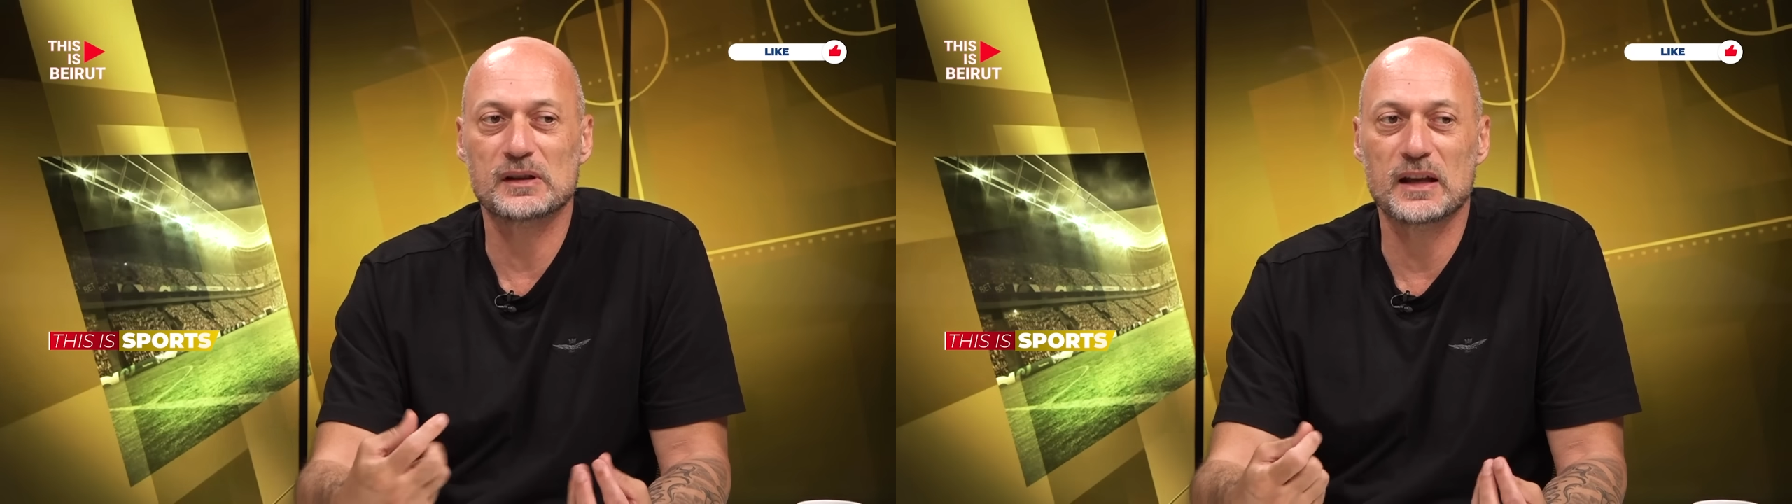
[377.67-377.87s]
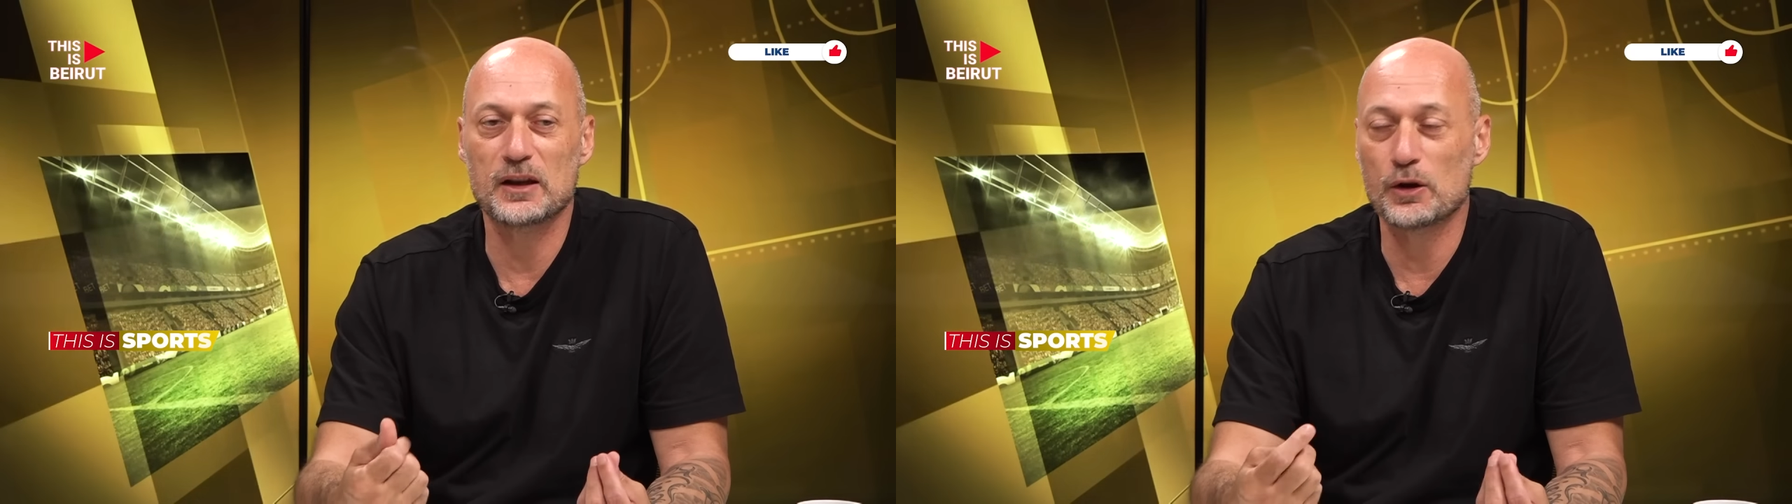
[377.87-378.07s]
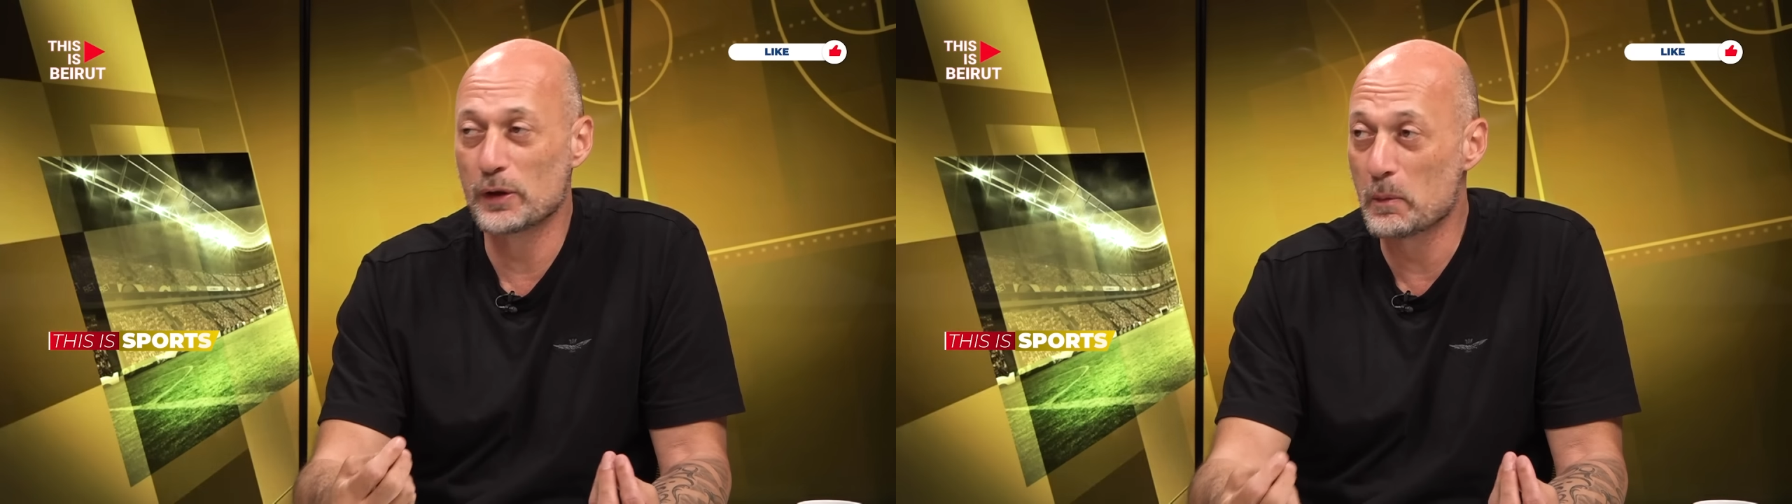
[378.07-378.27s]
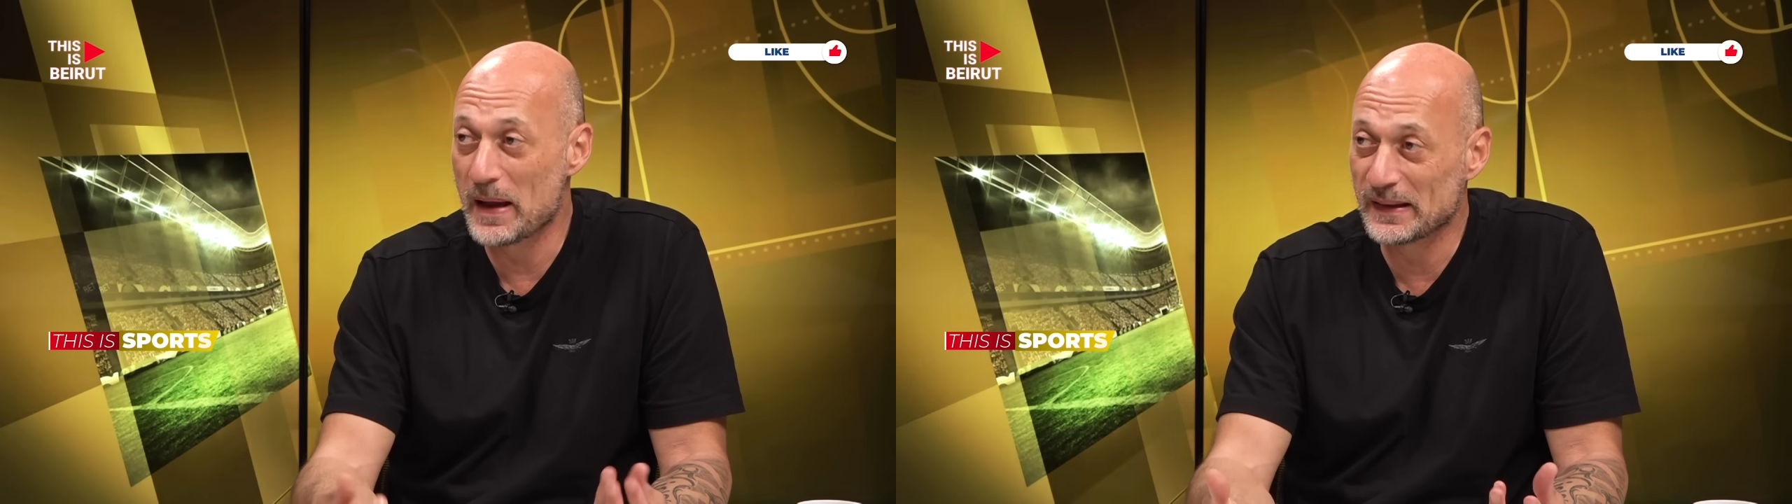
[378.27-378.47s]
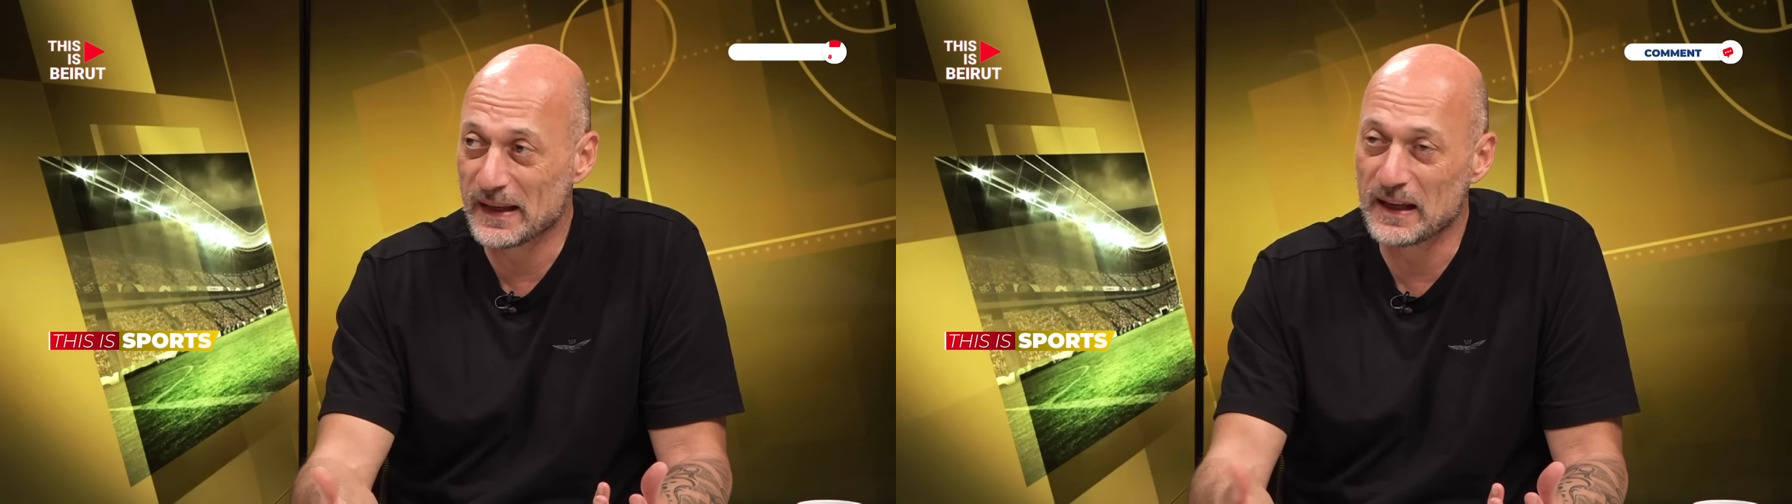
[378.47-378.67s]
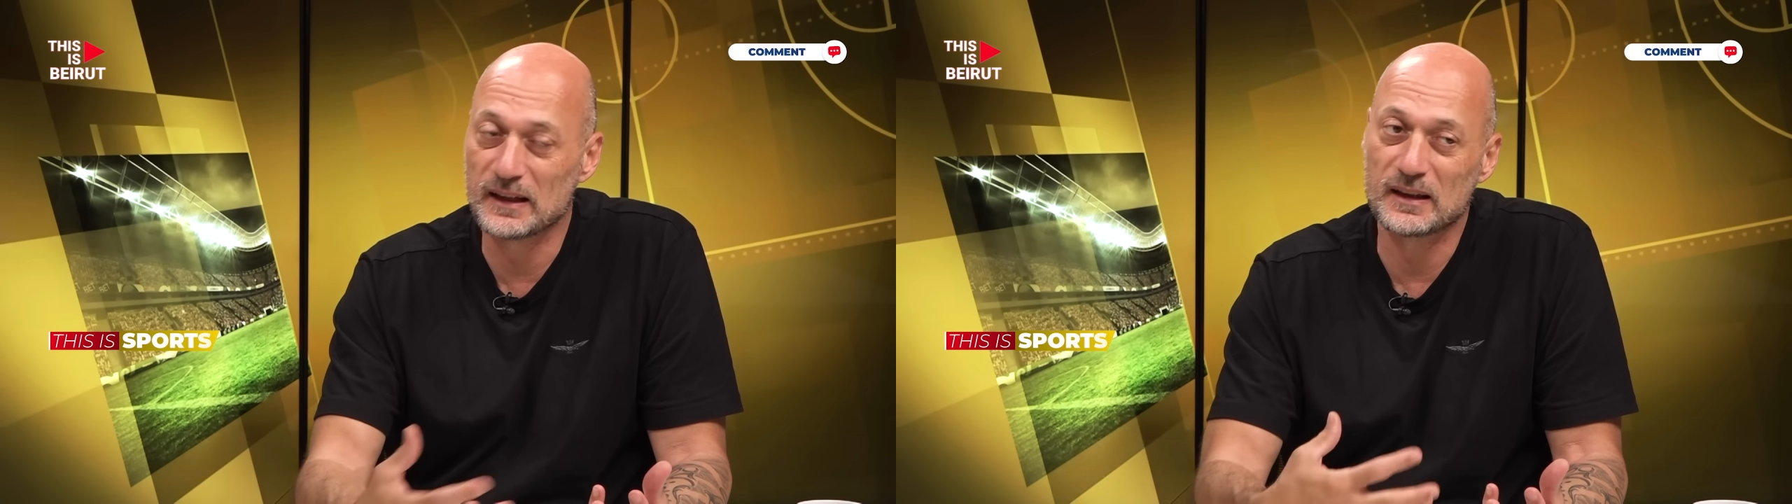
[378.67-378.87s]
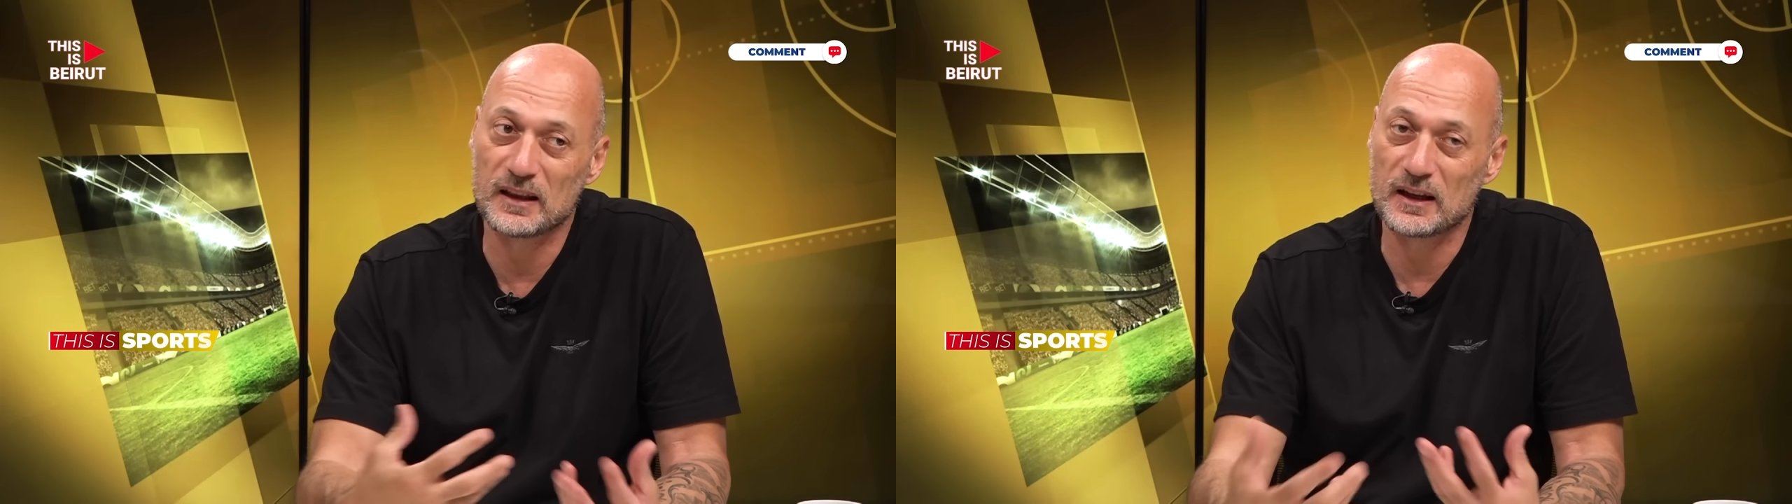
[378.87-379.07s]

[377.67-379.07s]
they know the mentality.